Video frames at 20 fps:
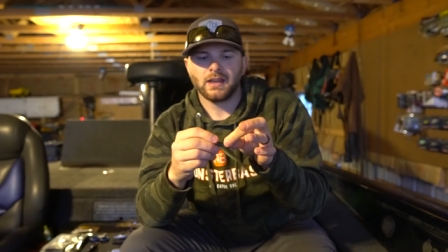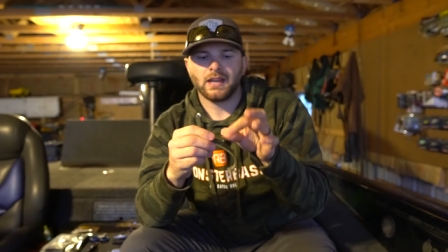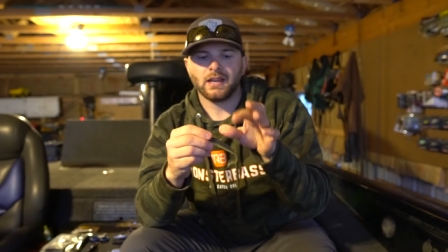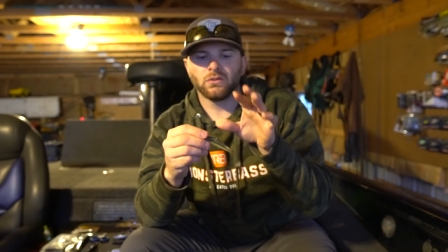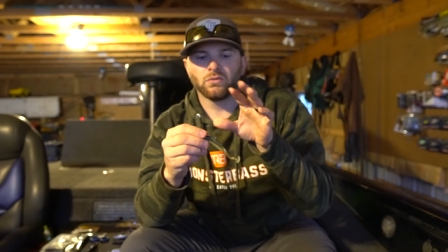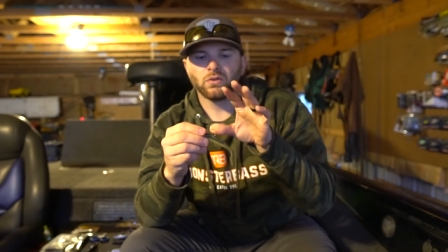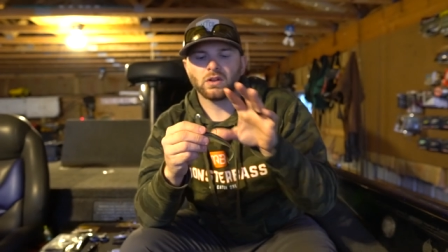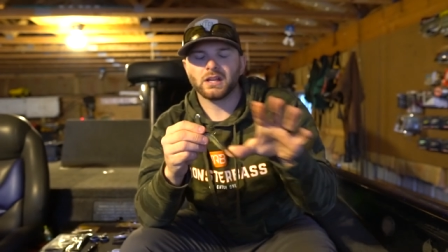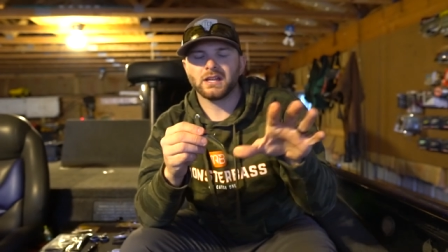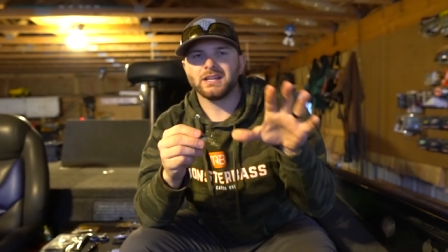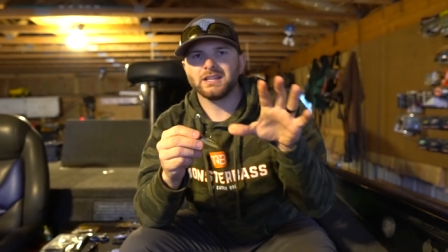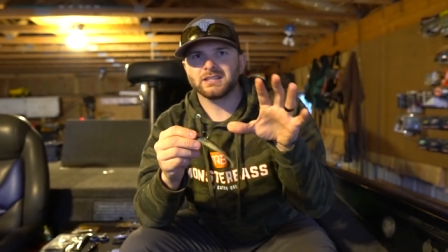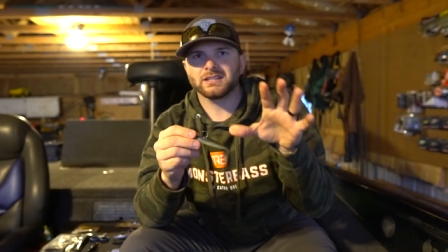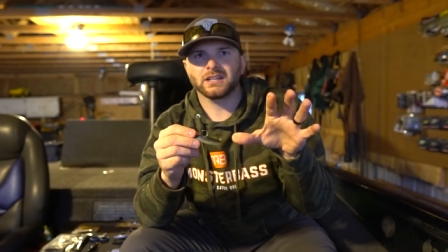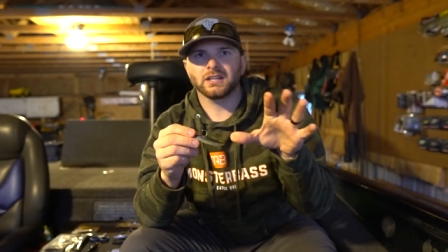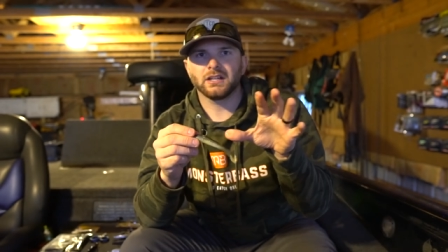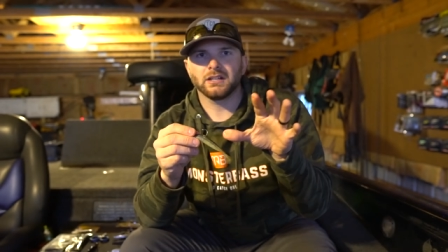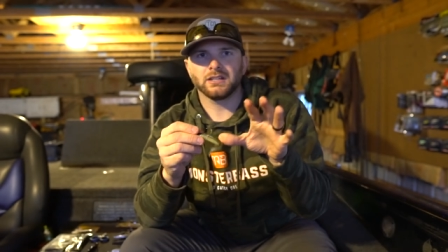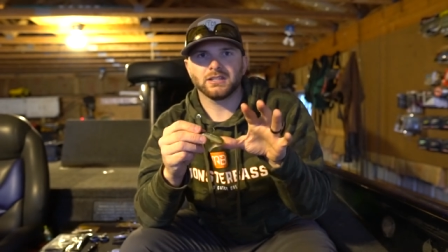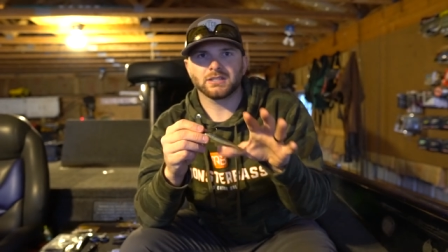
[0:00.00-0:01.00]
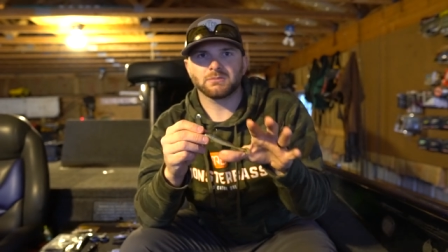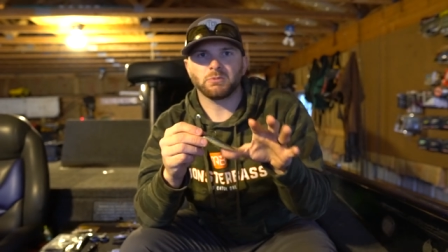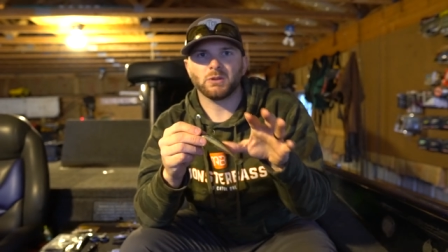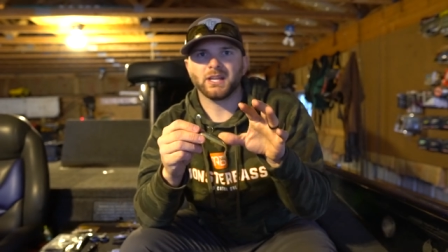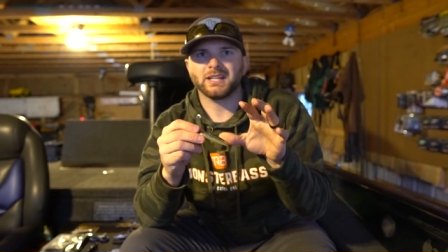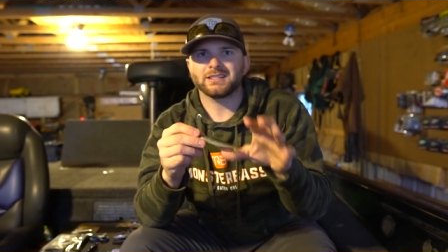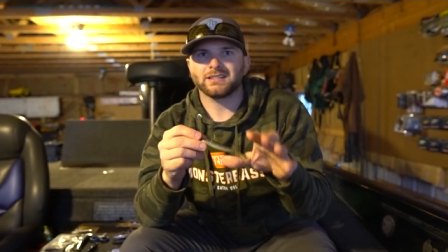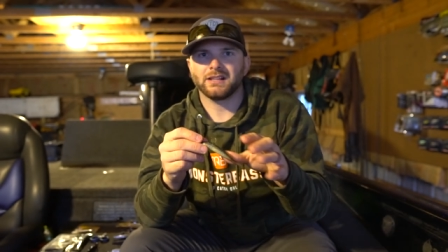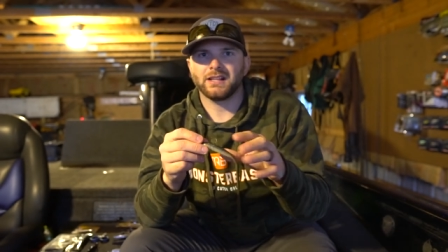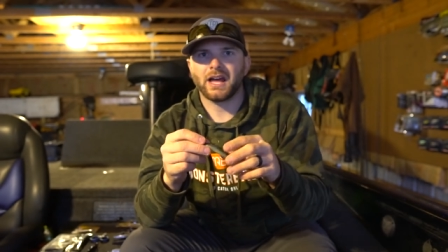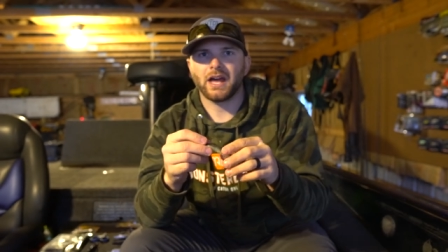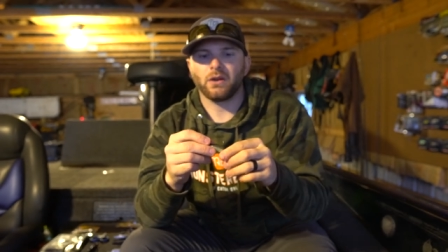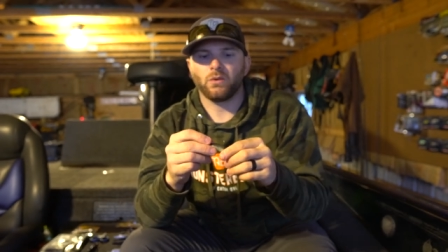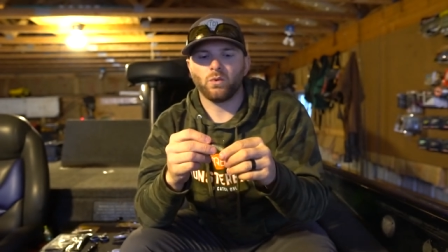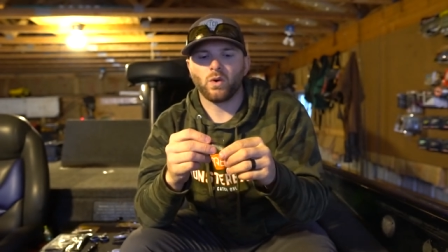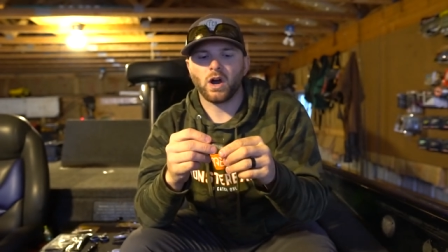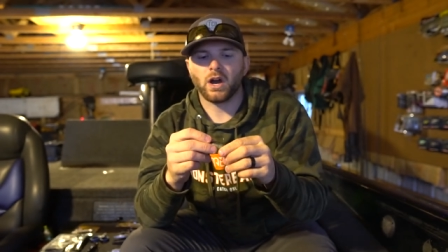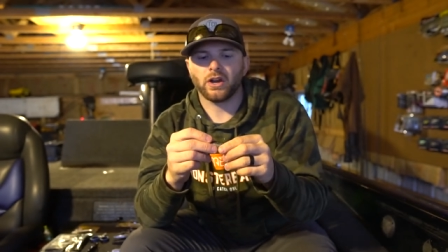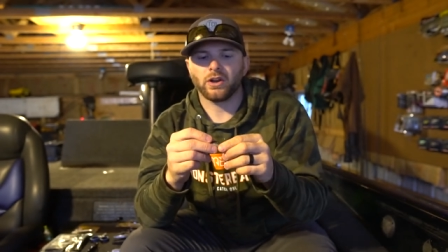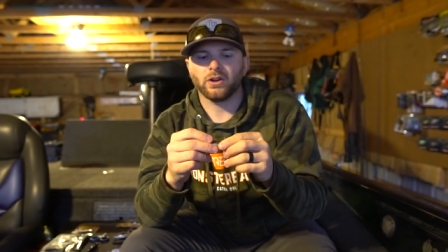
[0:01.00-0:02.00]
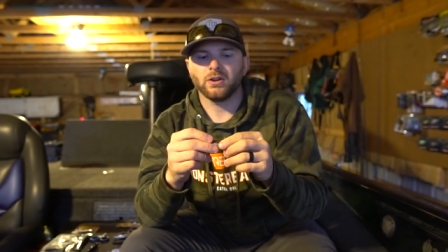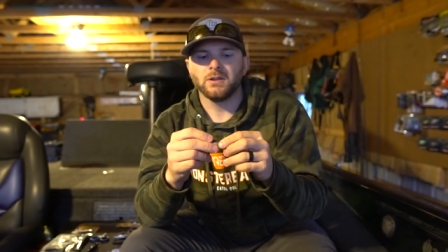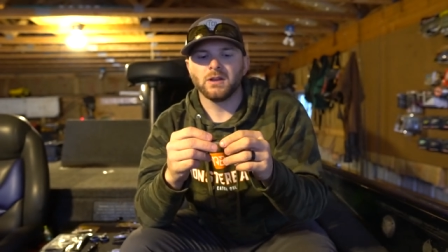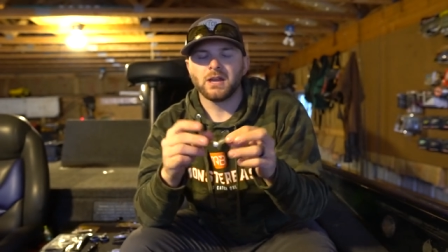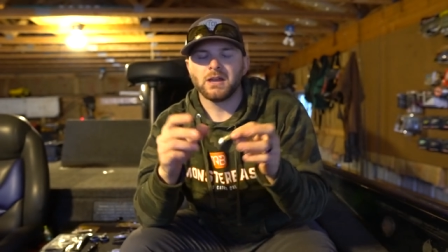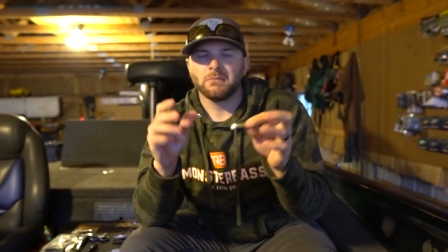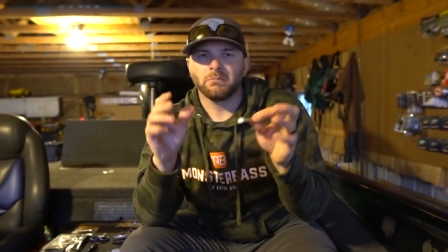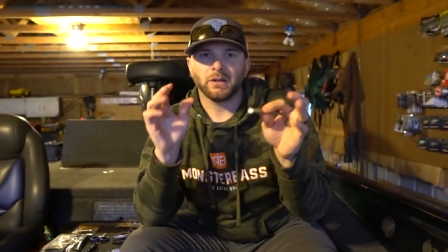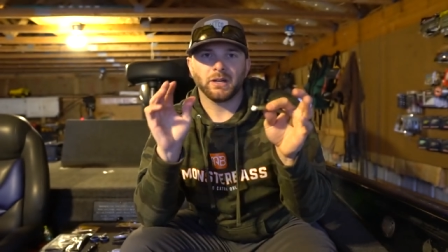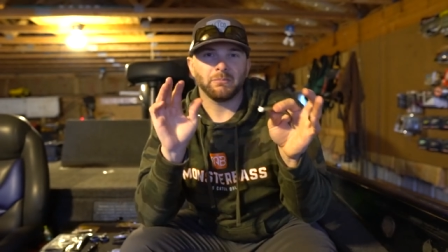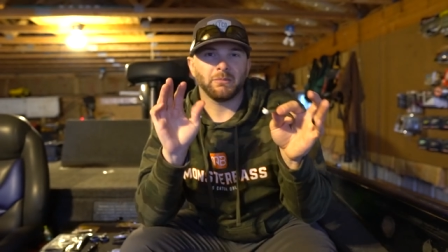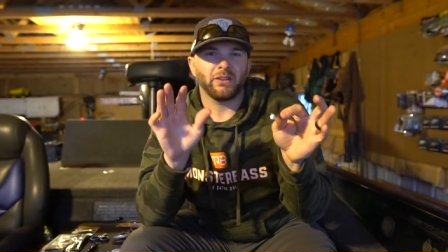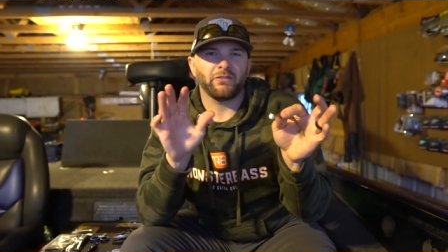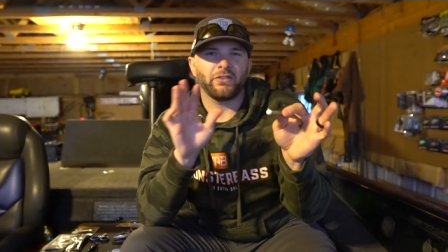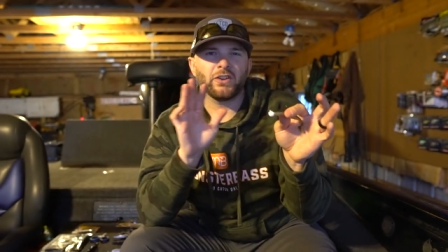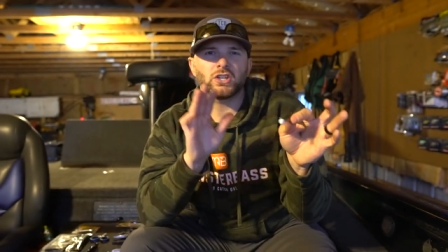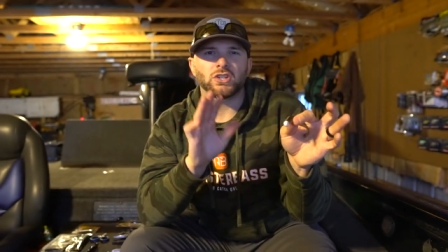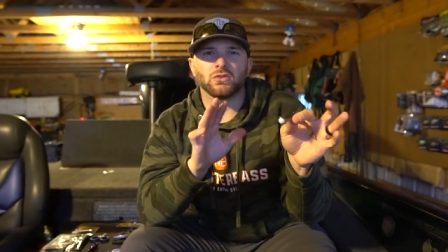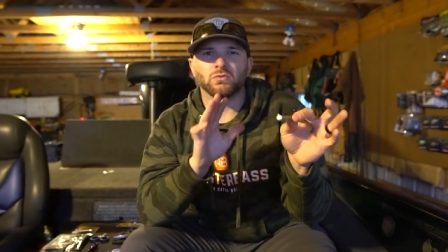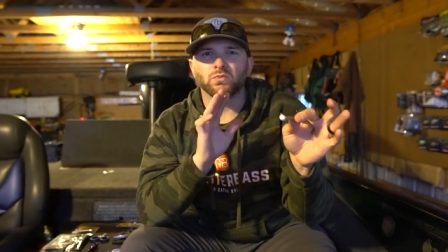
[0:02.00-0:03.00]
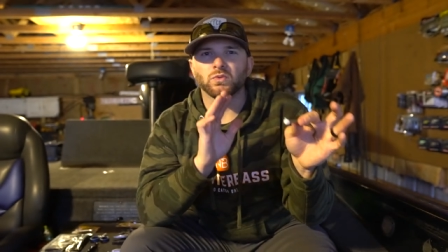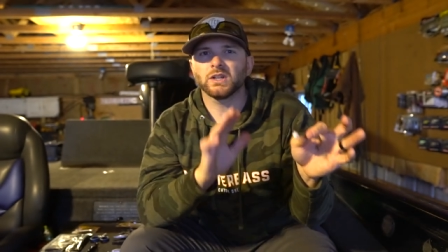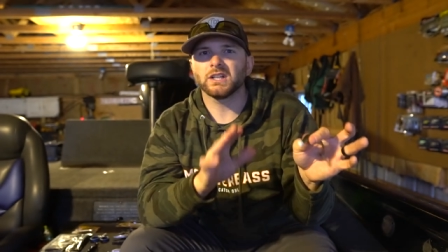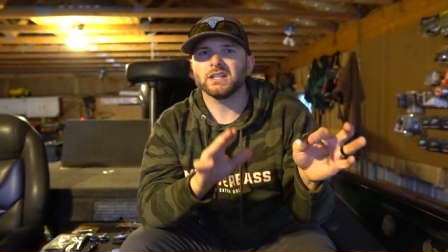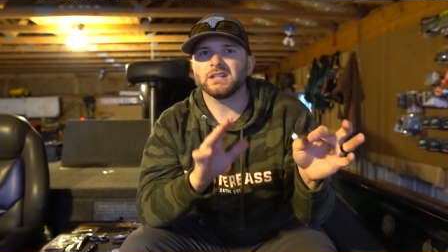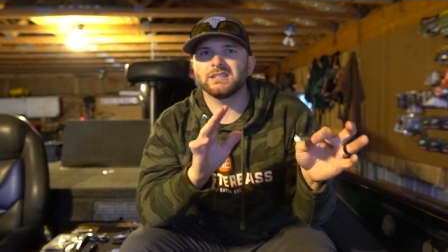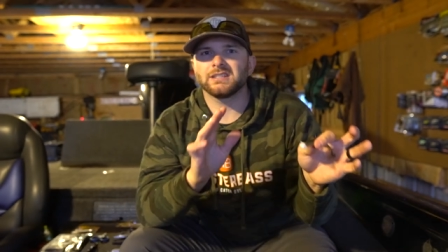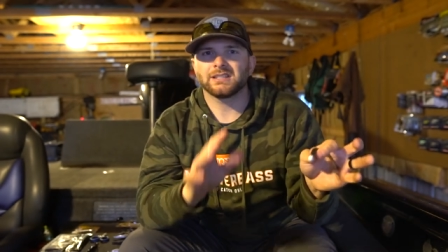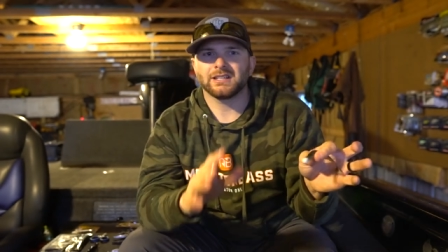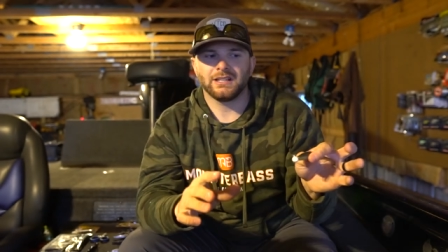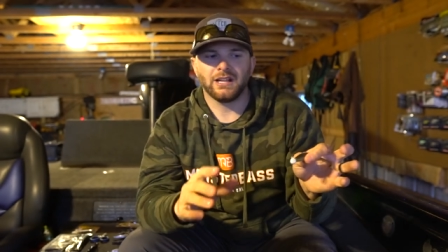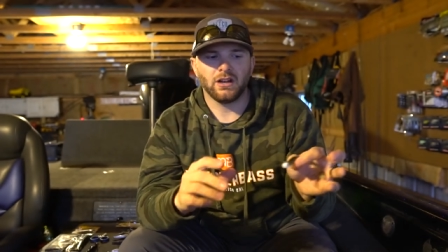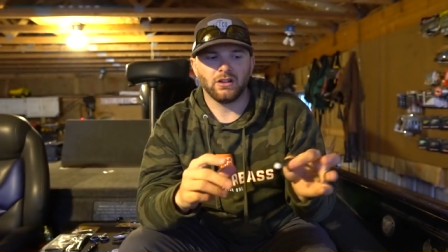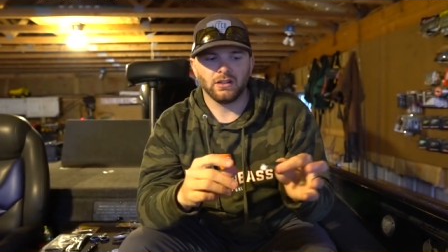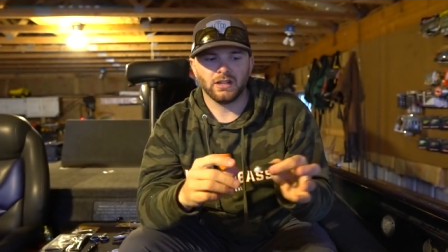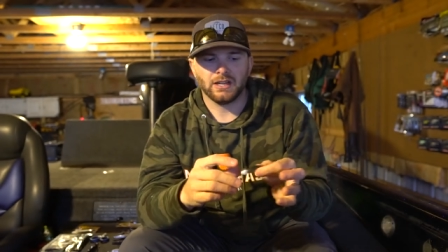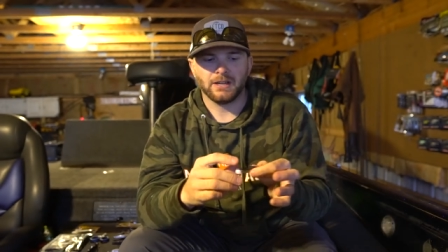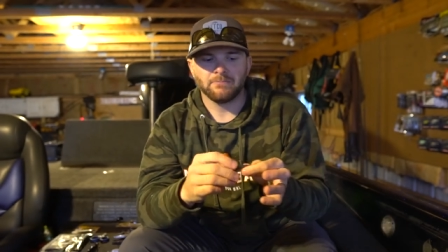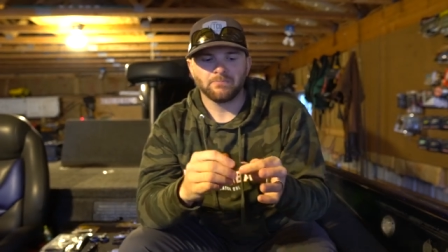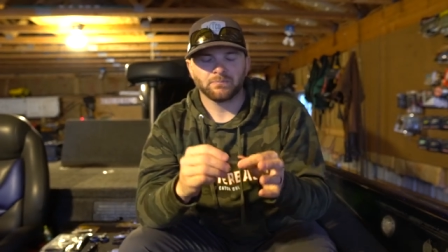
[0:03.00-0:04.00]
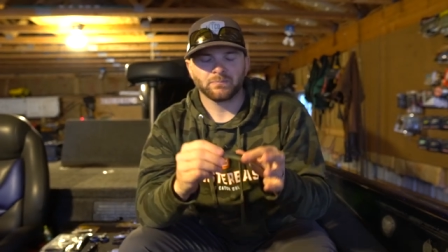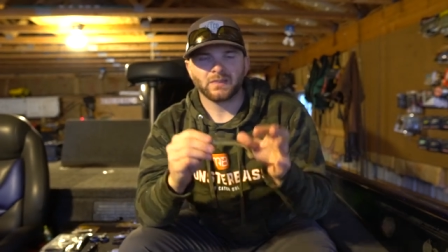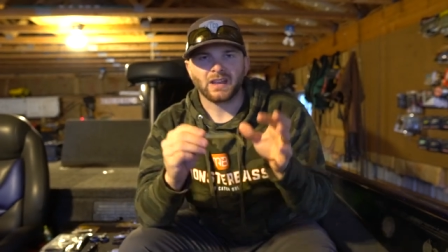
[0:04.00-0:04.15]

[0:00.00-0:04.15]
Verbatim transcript: it really isn't going to displace a lot of water but I'm going to fish it really slowly.